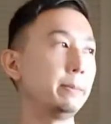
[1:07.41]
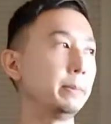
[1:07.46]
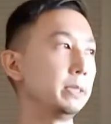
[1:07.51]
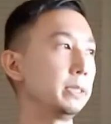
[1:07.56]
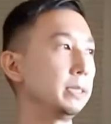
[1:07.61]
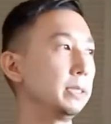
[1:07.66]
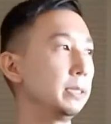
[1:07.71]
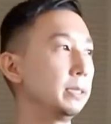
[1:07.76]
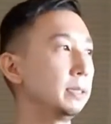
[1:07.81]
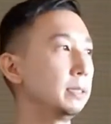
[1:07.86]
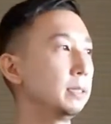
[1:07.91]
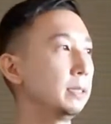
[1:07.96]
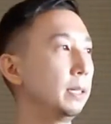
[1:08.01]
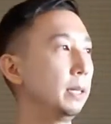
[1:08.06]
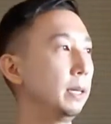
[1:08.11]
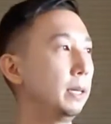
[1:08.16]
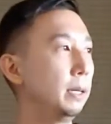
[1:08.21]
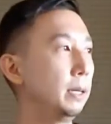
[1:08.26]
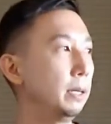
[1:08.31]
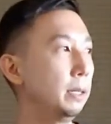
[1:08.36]
But since
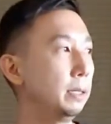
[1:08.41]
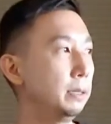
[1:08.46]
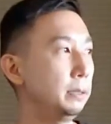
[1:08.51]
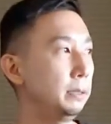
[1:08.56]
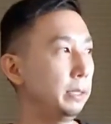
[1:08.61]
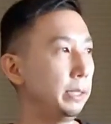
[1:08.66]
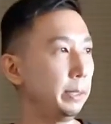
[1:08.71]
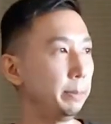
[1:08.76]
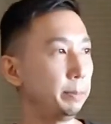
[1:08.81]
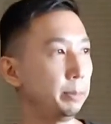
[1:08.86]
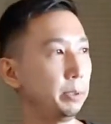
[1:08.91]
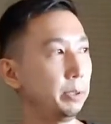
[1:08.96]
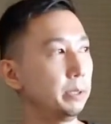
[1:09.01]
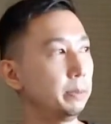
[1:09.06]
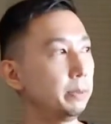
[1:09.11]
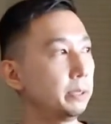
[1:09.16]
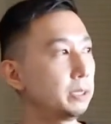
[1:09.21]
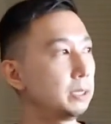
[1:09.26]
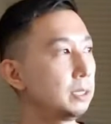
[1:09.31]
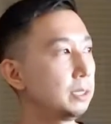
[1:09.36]
it pretty
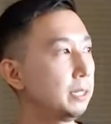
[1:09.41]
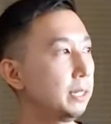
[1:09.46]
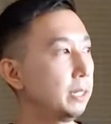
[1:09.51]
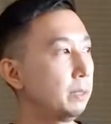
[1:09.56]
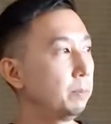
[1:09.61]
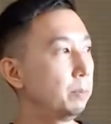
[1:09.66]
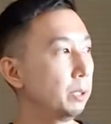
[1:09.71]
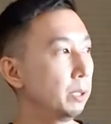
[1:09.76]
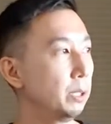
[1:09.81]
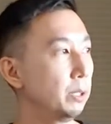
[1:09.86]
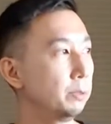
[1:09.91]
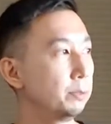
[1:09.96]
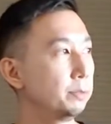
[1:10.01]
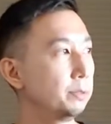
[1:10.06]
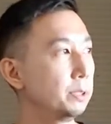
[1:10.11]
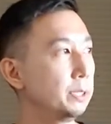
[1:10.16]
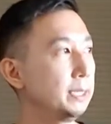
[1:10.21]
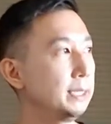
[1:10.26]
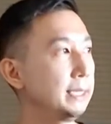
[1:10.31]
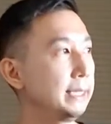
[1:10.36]
much stayed below
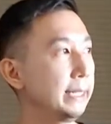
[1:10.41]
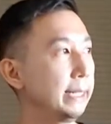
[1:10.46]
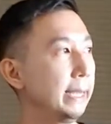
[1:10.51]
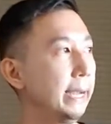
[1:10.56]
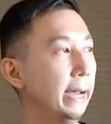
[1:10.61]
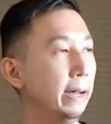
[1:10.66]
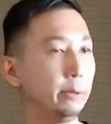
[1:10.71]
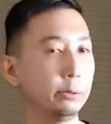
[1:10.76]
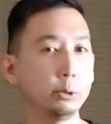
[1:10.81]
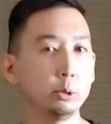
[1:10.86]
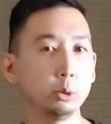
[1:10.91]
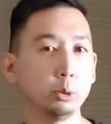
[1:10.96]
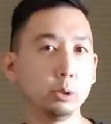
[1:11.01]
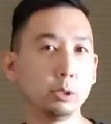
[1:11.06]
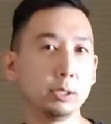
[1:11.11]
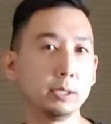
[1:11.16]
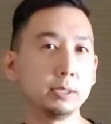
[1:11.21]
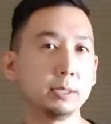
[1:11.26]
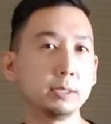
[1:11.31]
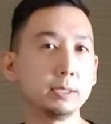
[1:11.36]
freezing
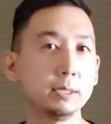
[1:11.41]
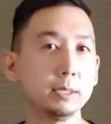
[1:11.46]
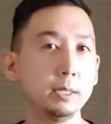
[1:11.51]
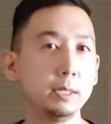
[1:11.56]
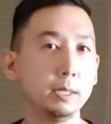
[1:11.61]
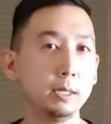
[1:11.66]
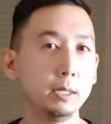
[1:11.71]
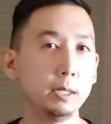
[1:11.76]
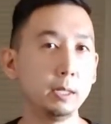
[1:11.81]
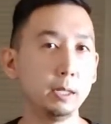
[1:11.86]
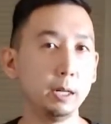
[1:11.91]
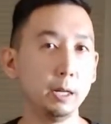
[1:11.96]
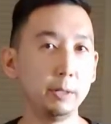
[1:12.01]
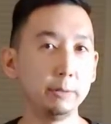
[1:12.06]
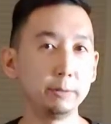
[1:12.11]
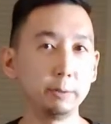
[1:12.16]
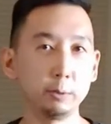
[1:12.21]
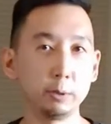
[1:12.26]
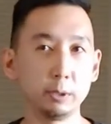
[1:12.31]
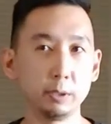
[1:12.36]
outdoors
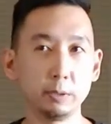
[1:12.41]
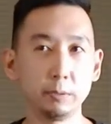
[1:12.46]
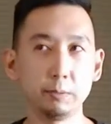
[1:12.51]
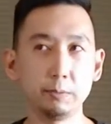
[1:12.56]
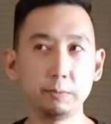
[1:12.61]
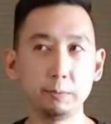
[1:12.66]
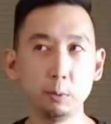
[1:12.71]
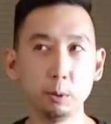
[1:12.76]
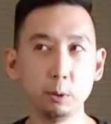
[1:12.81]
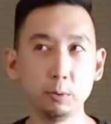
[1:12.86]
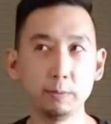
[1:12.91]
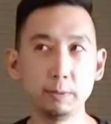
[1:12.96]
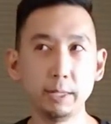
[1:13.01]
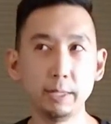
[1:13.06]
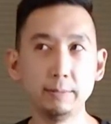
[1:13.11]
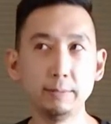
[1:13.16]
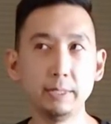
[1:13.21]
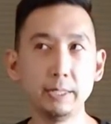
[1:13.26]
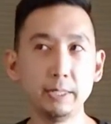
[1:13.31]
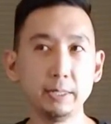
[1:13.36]
for 4 or
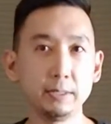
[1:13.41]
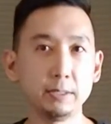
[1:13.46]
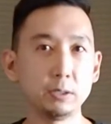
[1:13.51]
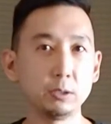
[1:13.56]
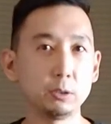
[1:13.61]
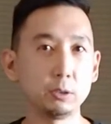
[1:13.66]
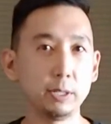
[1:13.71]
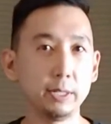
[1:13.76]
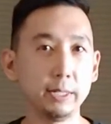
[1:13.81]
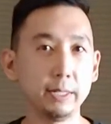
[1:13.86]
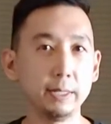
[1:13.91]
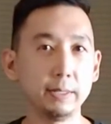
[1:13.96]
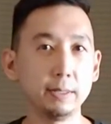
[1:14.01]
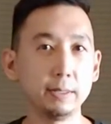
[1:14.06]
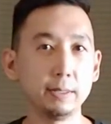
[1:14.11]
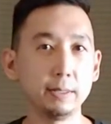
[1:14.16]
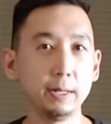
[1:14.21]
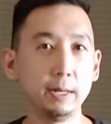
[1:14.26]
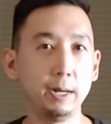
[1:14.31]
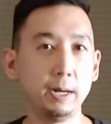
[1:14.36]
5 days straight,
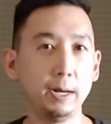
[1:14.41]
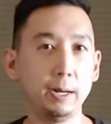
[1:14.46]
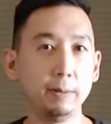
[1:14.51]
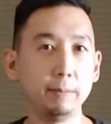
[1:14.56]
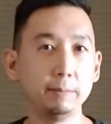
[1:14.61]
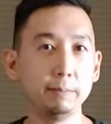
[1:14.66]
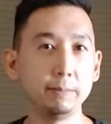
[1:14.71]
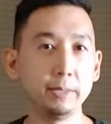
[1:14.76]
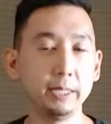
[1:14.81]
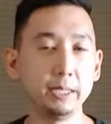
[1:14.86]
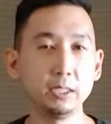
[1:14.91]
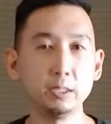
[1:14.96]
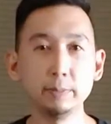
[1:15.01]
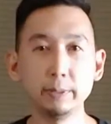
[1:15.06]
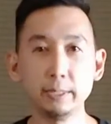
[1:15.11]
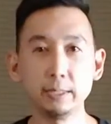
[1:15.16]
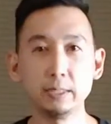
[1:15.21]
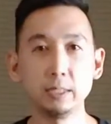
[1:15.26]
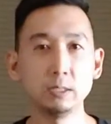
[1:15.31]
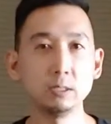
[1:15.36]
it just
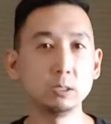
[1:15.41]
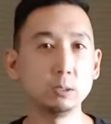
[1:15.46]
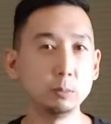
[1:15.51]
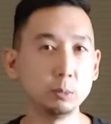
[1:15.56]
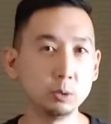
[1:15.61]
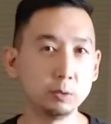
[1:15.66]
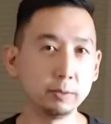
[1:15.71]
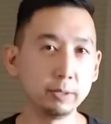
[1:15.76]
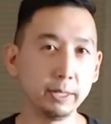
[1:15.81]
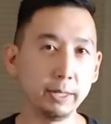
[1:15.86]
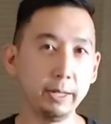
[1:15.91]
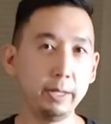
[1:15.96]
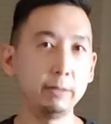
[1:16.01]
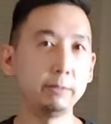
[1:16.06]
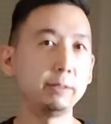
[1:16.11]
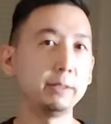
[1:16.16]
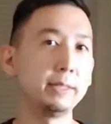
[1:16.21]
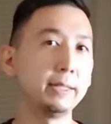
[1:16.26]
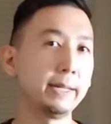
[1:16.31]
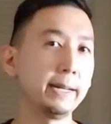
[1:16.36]
made sense to move
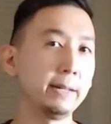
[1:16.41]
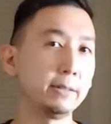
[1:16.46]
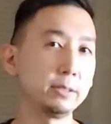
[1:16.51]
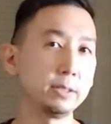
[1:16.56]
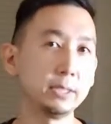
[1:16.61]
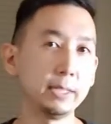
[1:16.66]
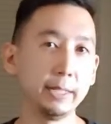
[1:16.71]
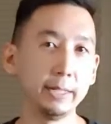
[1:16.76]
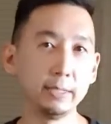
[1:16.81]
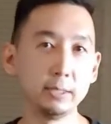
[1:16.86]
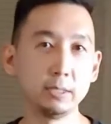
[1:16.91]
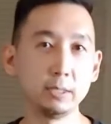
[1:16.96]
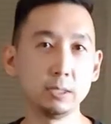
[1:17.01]
everything outside.